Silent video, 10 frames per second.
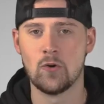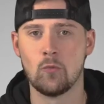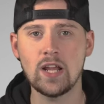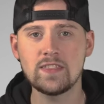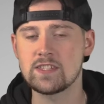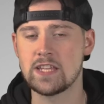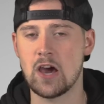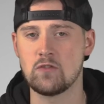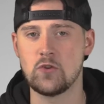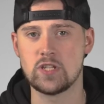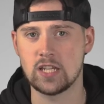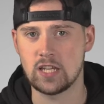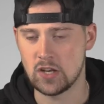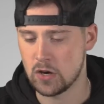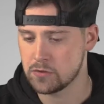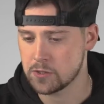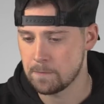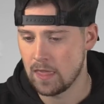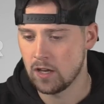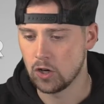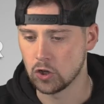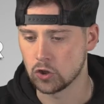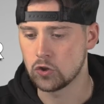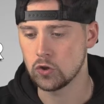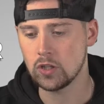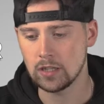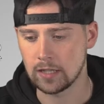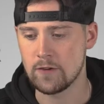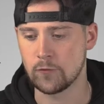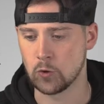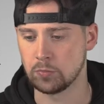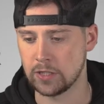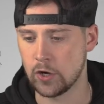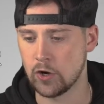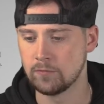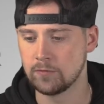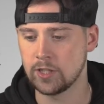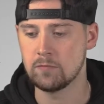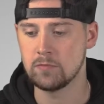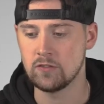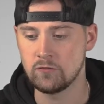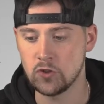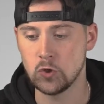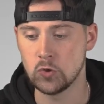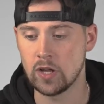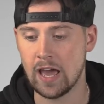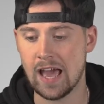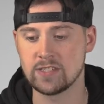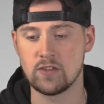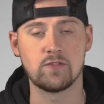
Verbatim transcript: Write this down if you're taking notes. A good life group leader can be viewed as a